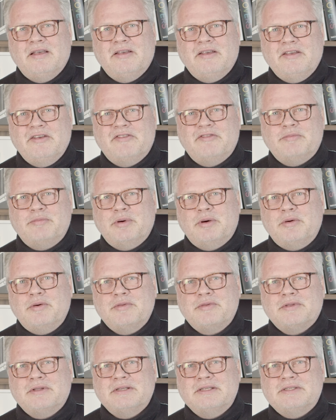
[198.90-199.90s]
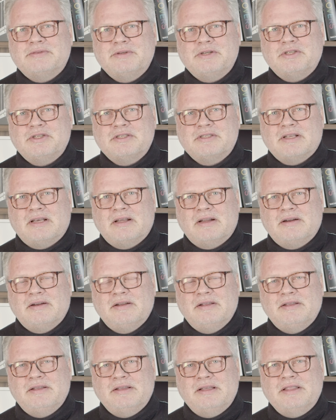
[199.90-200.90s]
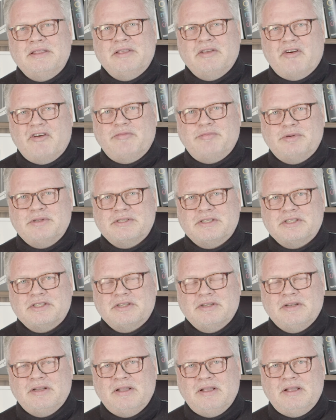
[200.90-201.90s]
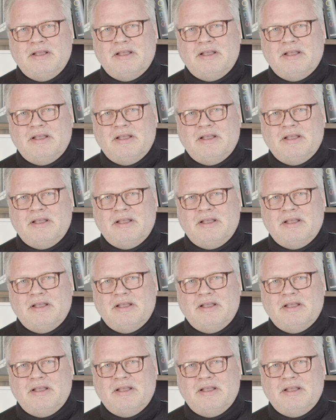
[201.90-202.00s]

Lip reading: If both switches are in the off position,